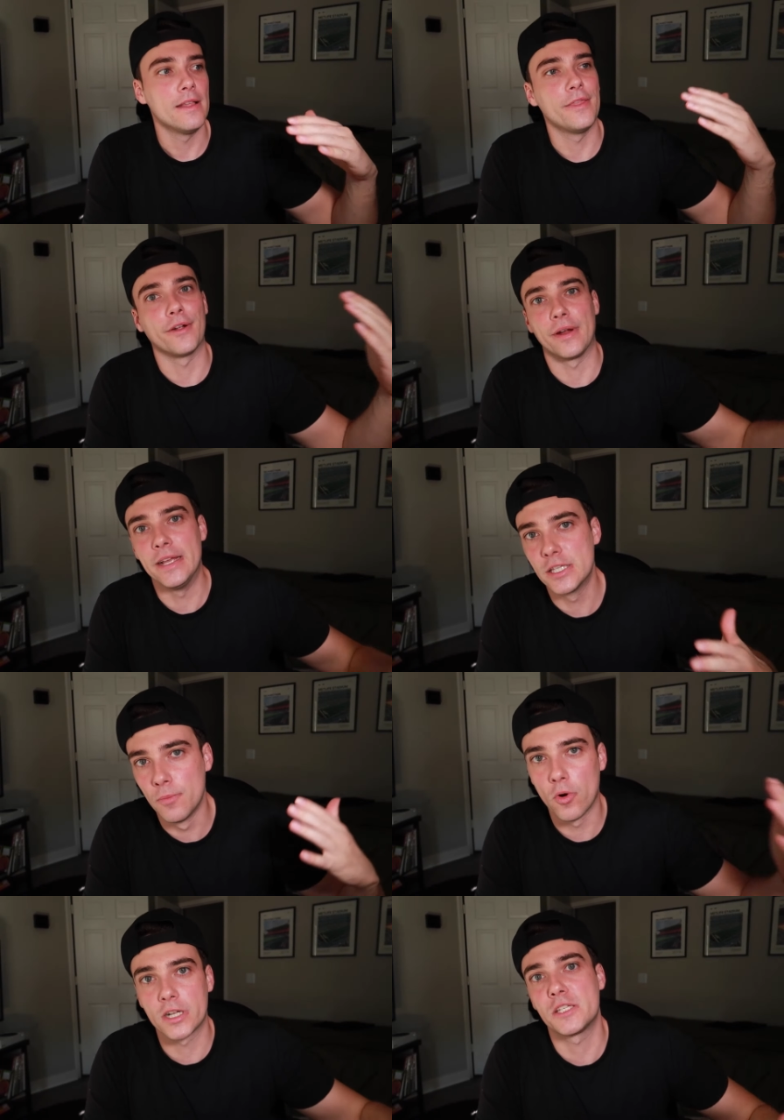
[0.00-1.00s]
There is
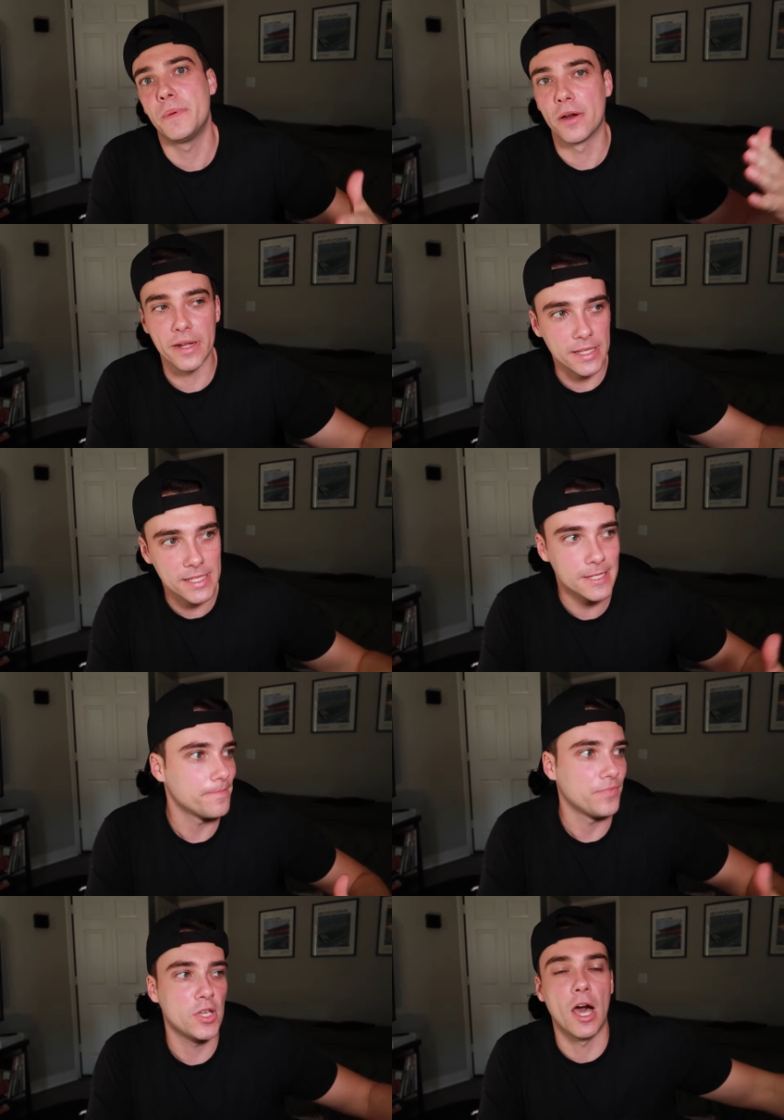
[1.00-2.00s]
more experience
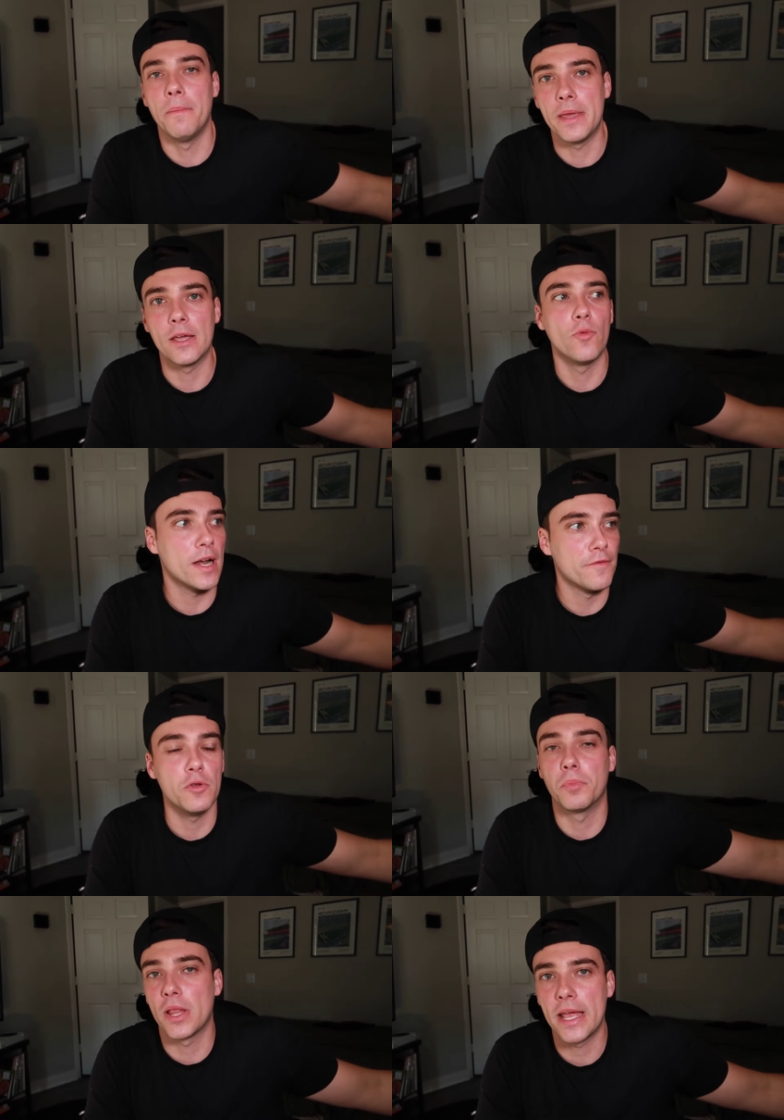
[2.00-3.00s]
coming whenever
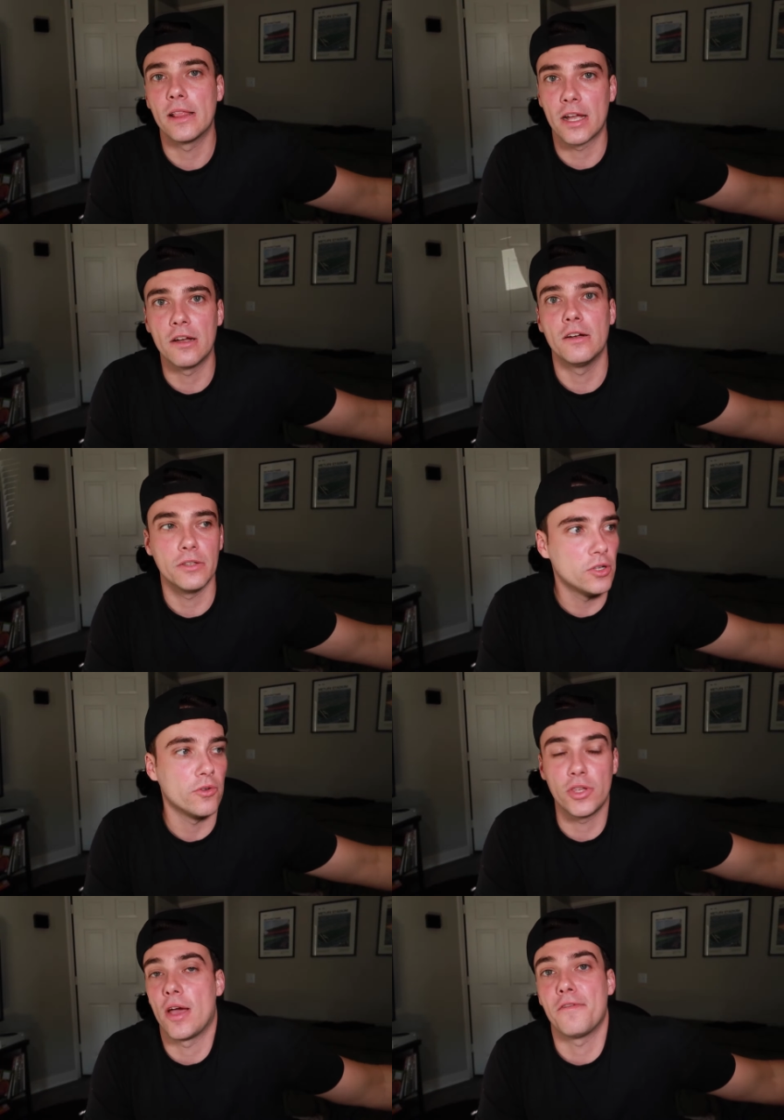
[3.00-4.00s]
you play, like a you know
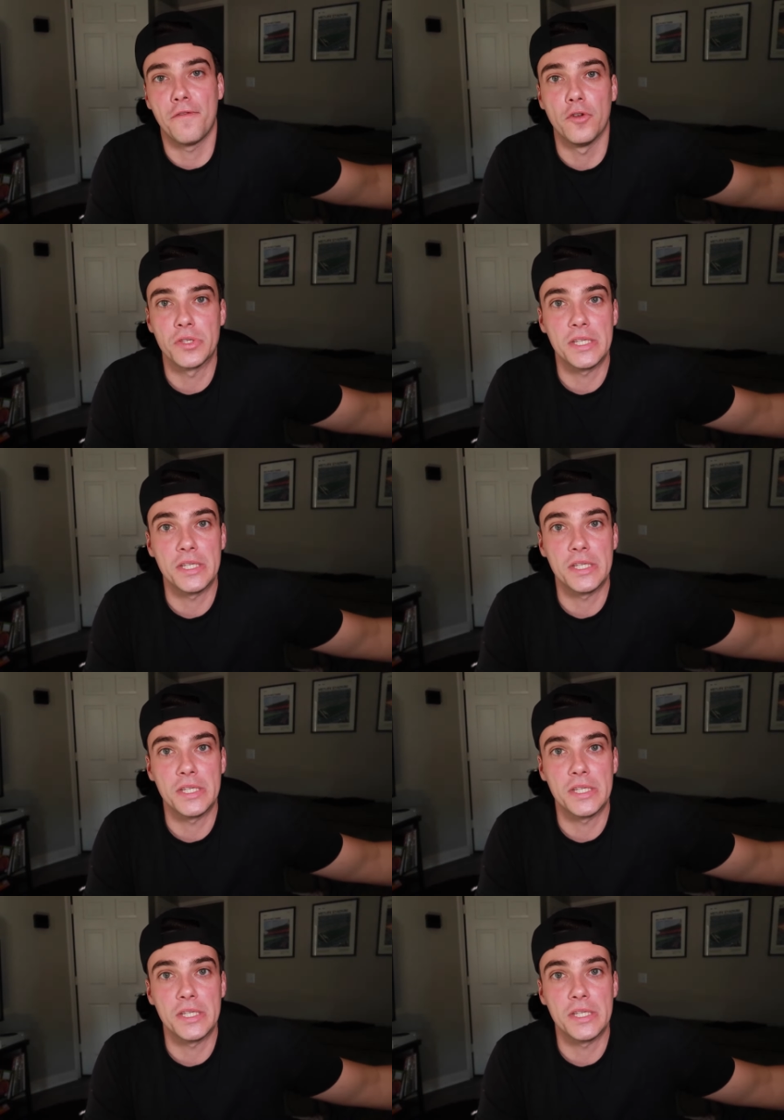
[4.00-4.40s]
you have a full